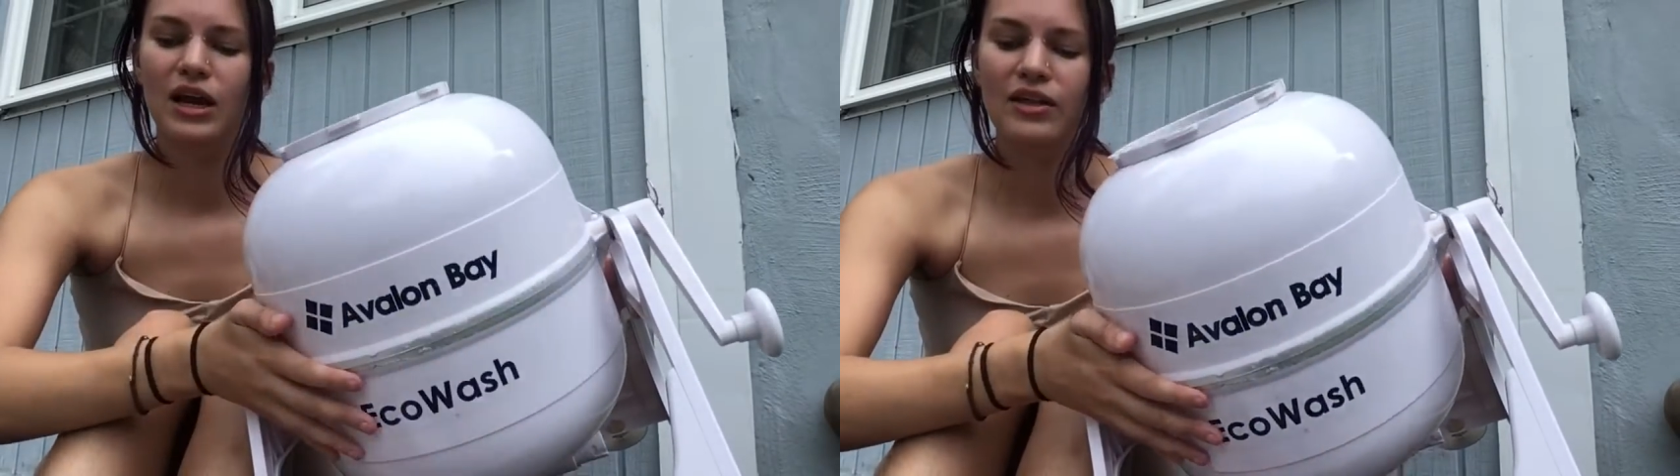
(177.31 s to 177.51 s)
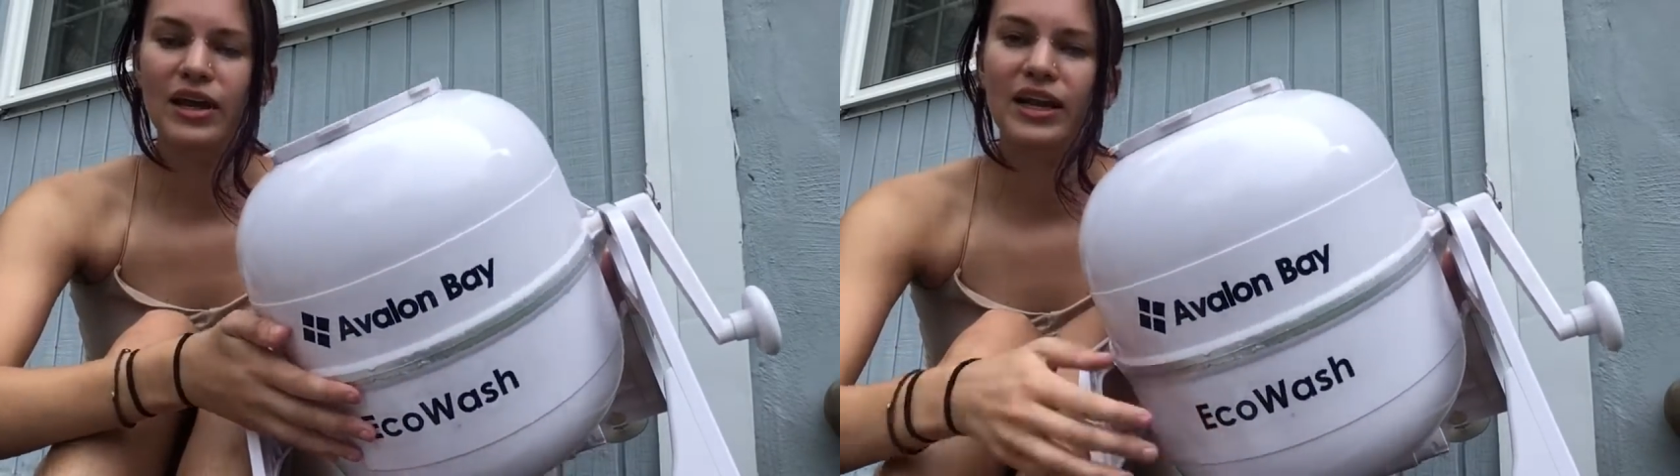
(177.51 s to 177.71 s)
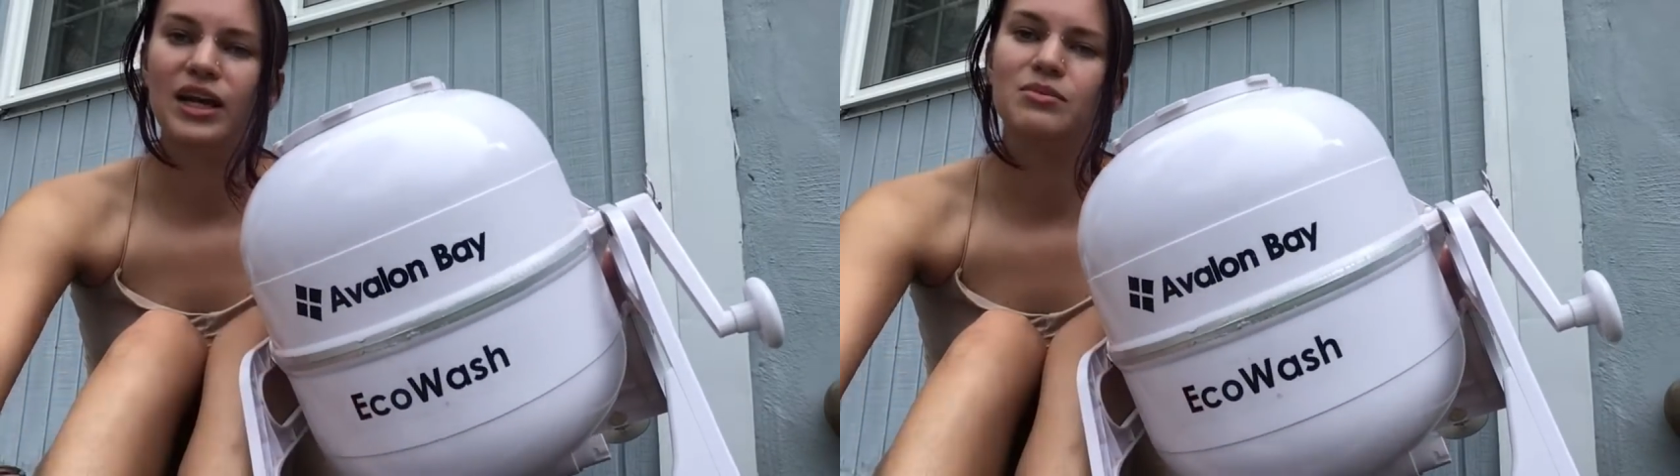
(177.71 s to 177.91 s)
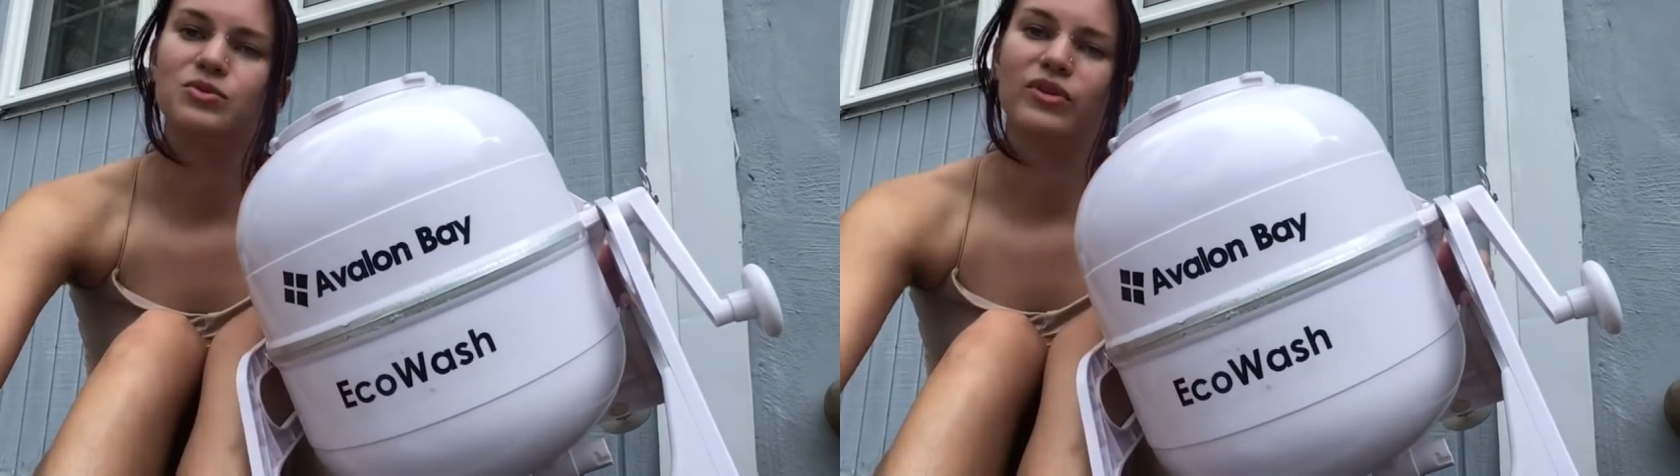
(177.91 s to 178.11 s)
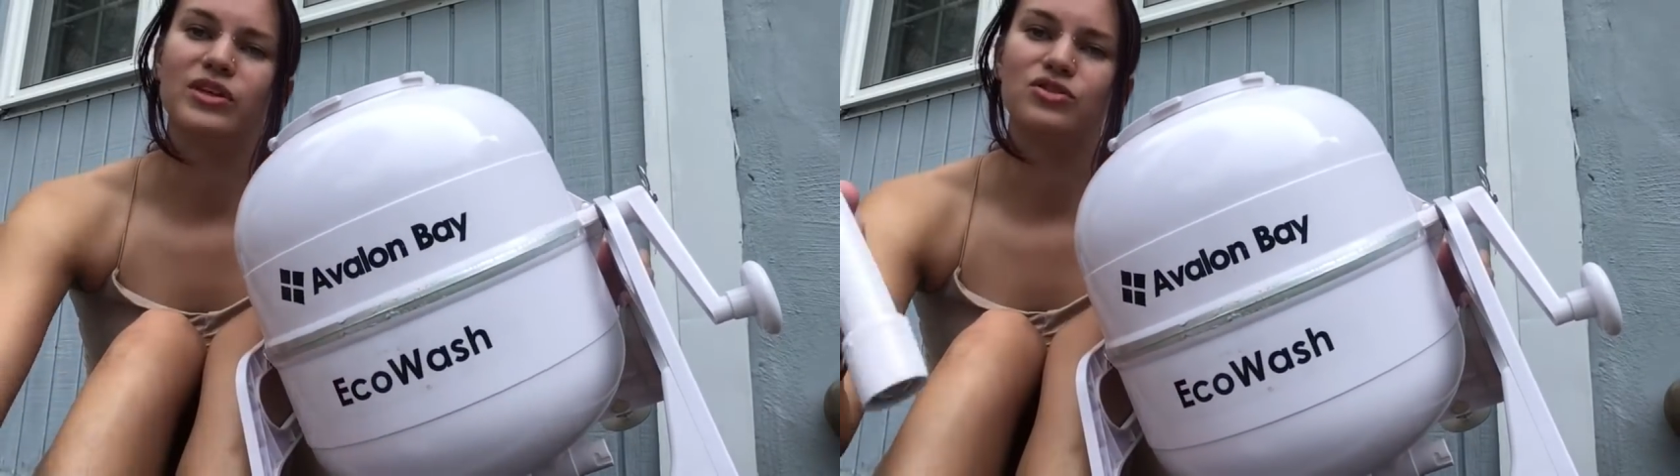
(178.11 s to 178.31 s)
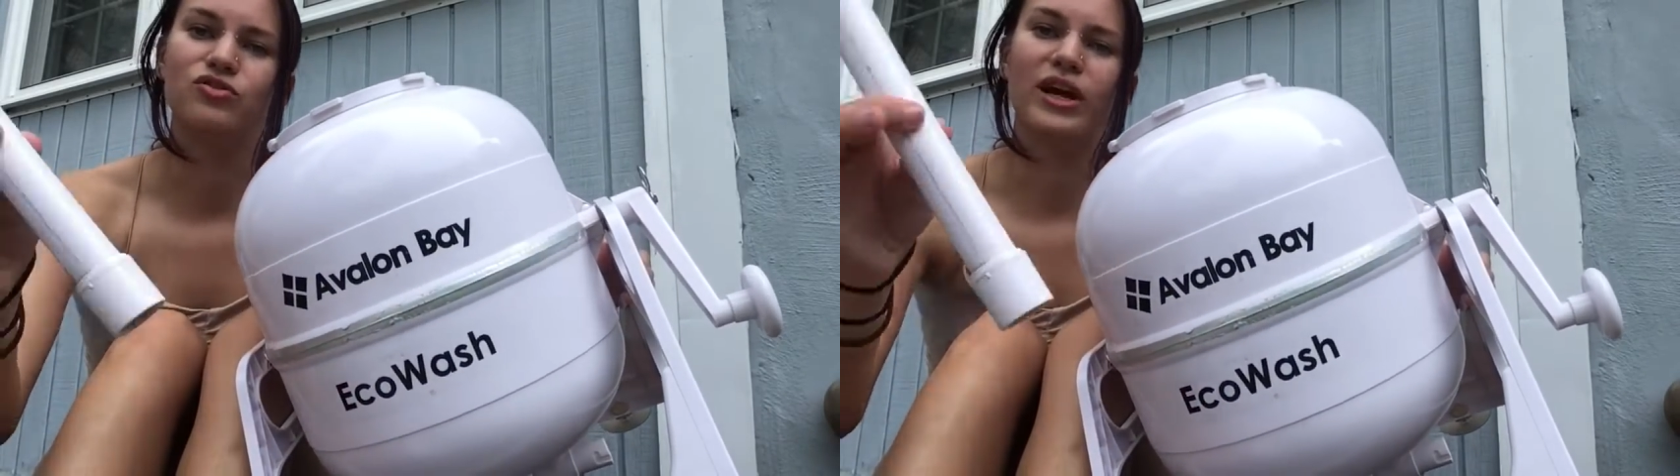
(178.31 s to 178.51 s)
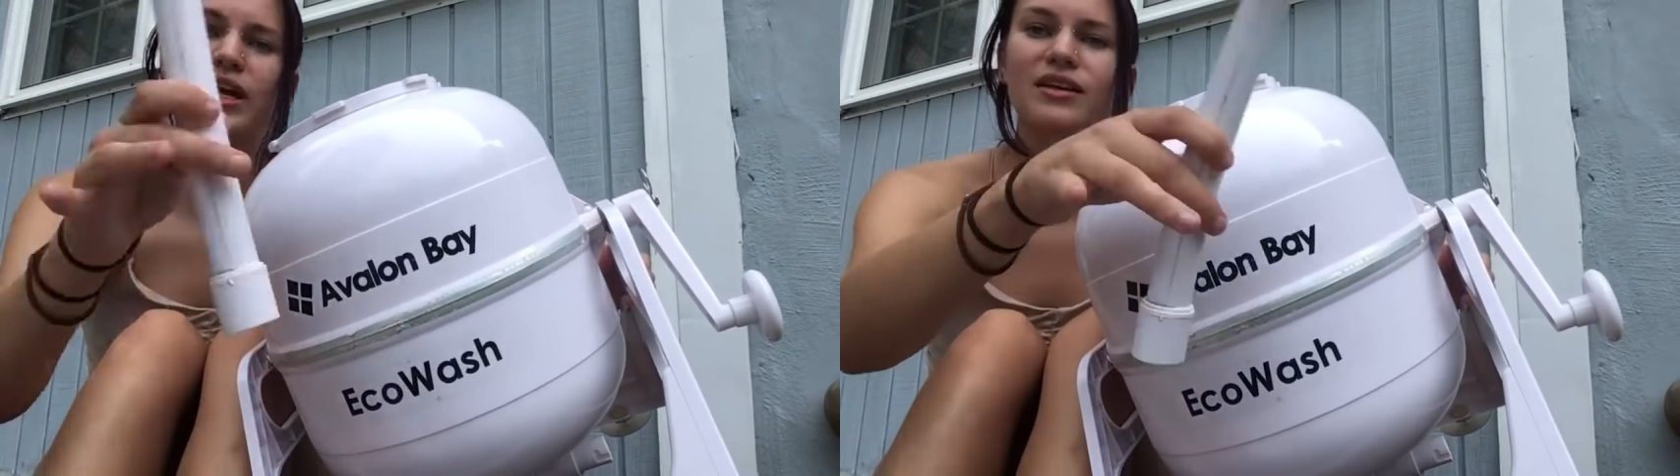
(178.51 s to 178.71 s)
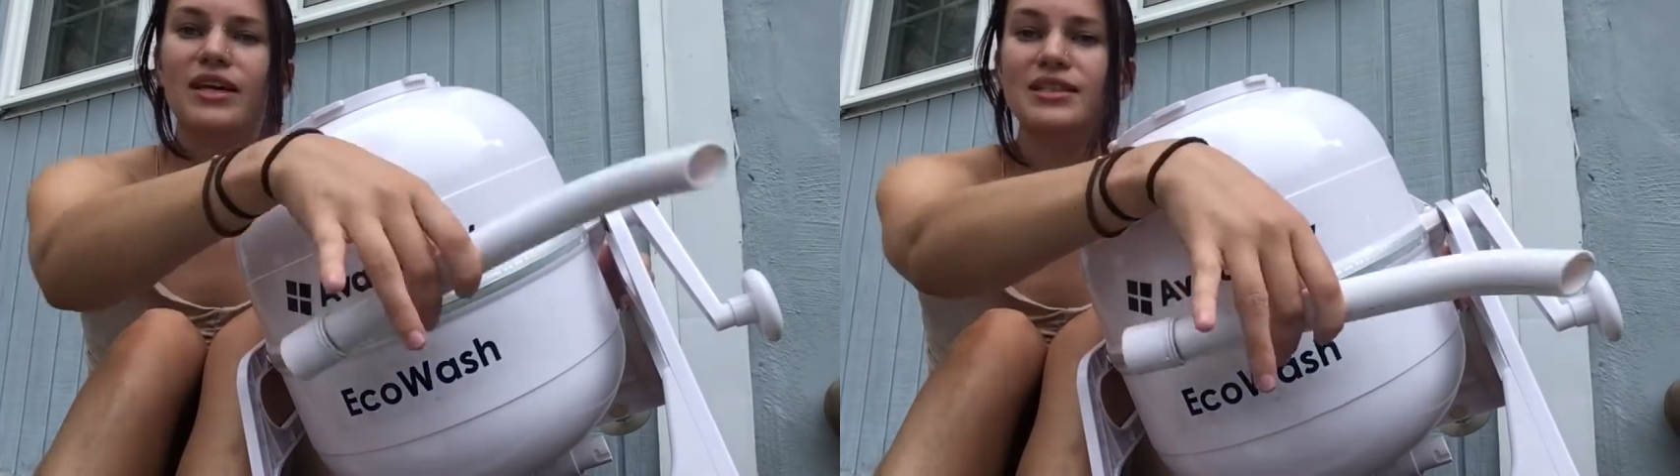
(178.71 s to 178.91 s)
and then it comes with this
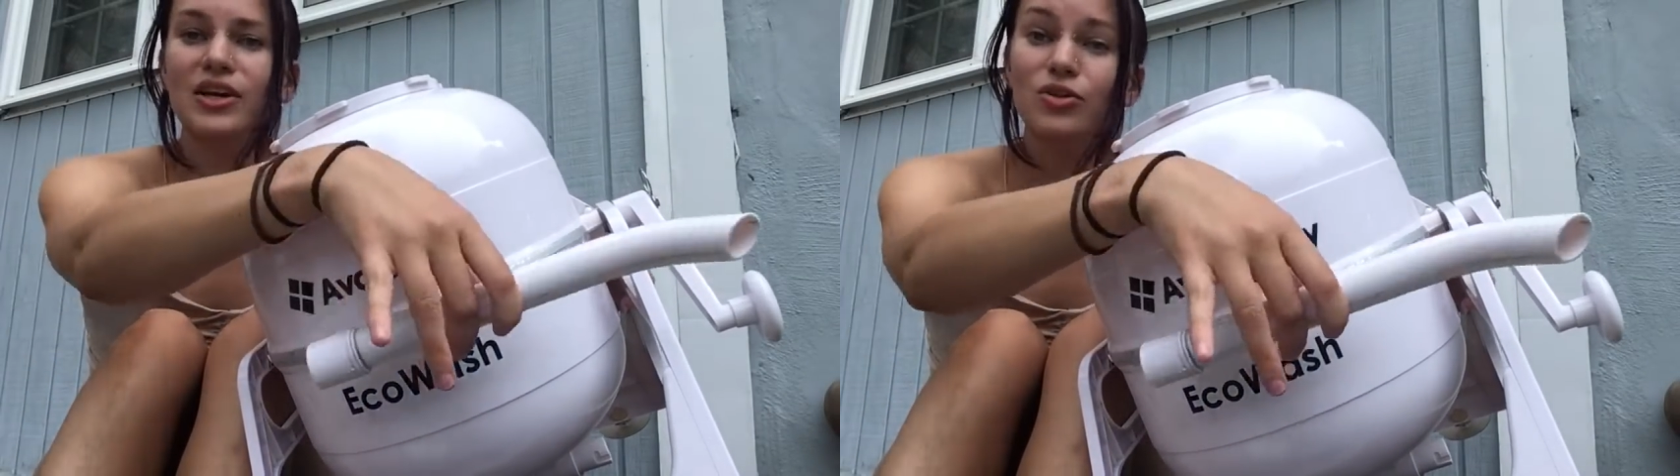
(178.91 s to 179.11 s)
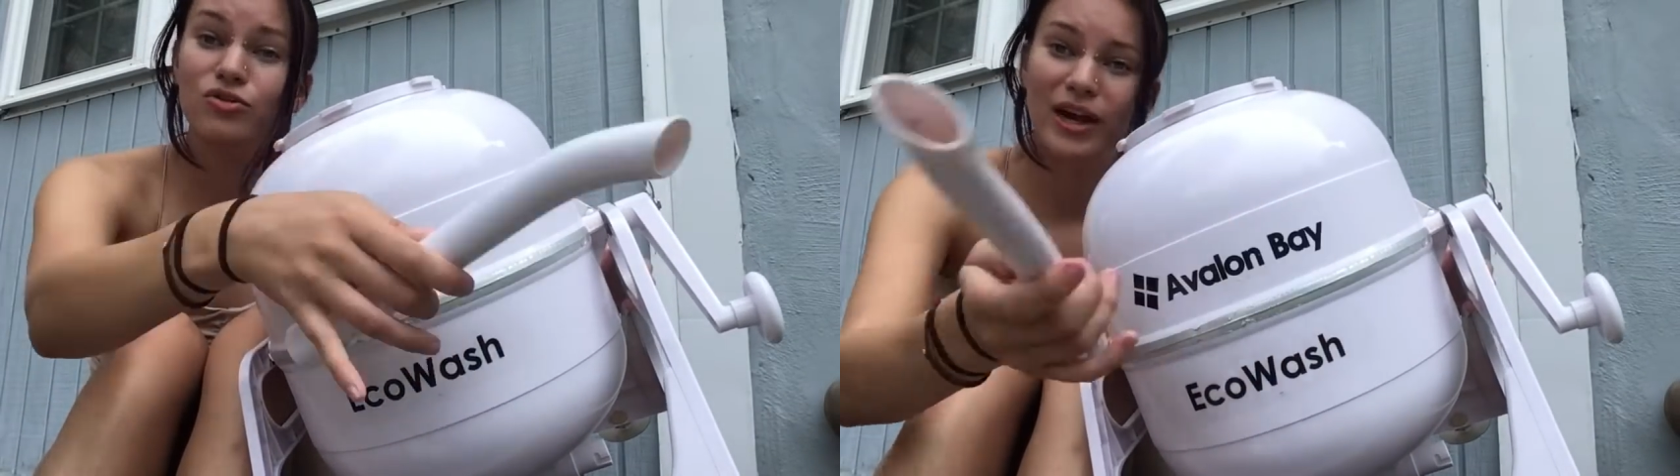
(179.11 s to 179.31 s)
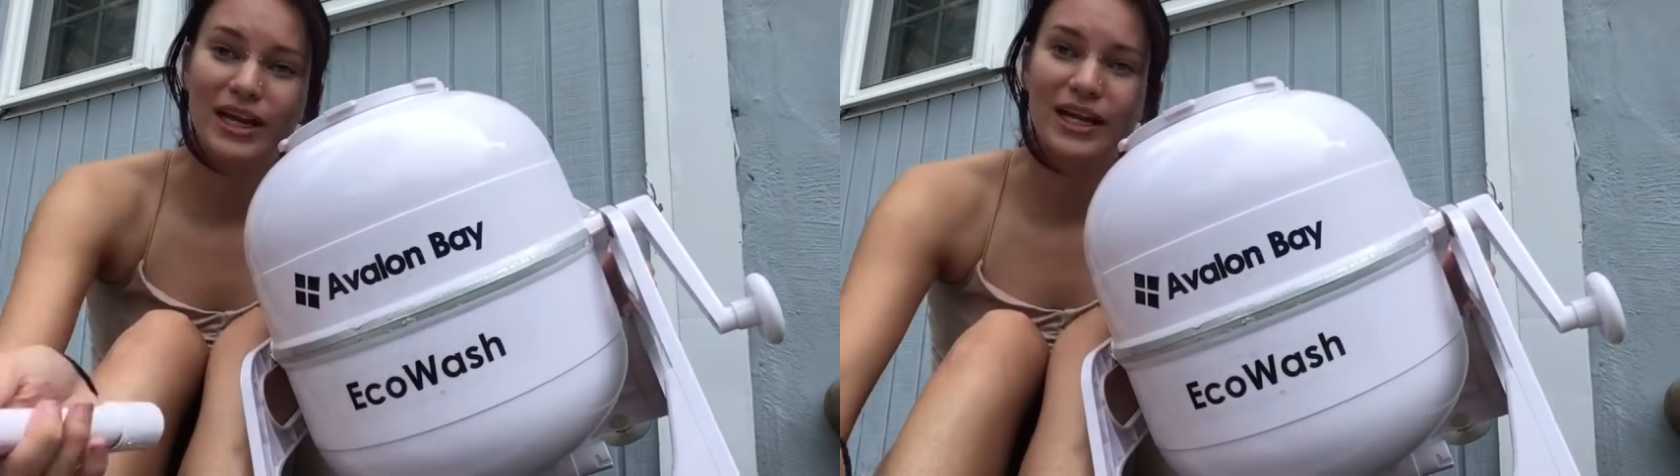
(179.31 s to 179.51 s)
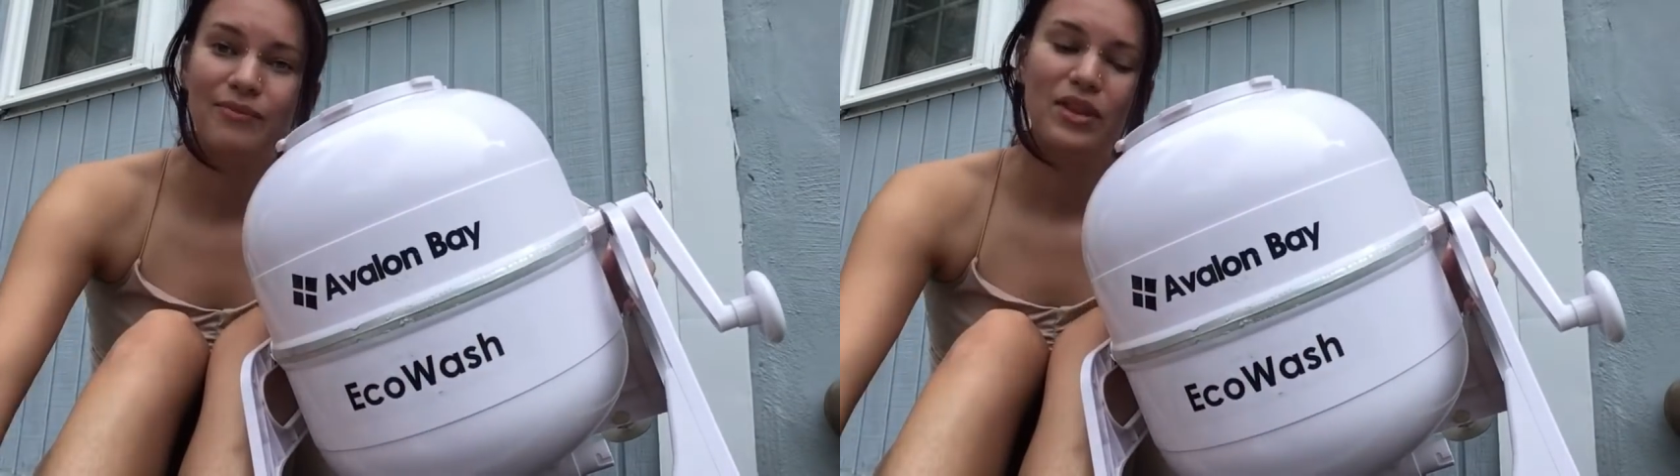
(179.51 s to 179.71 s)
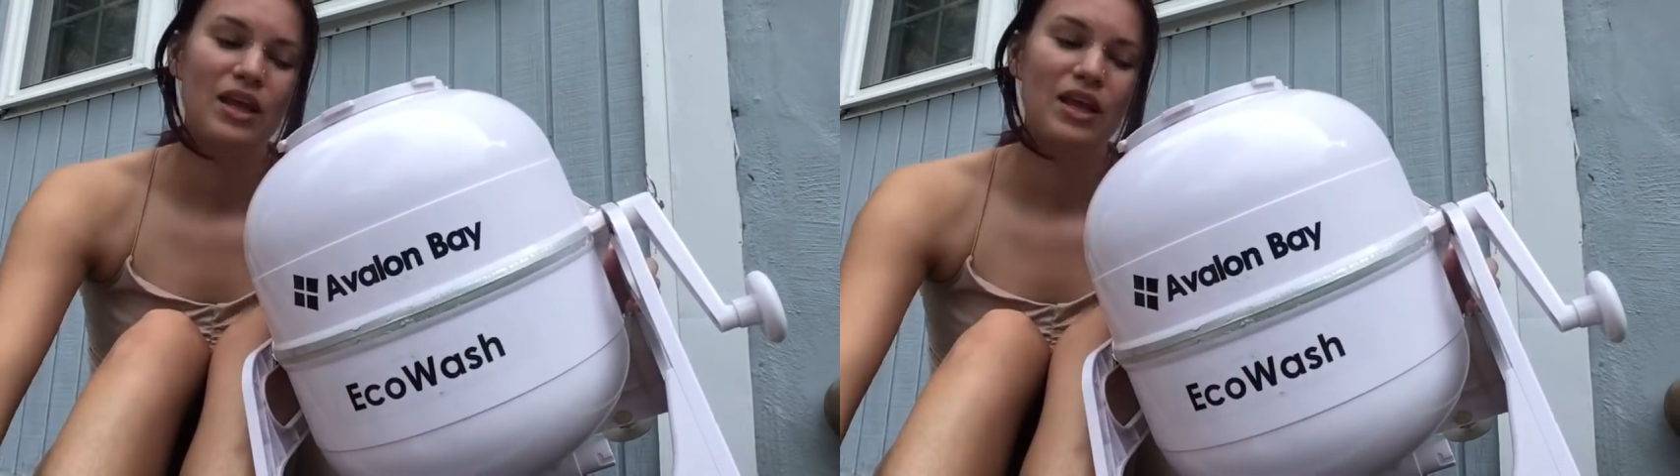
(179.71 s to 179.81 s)
drain, and that's how you drain it.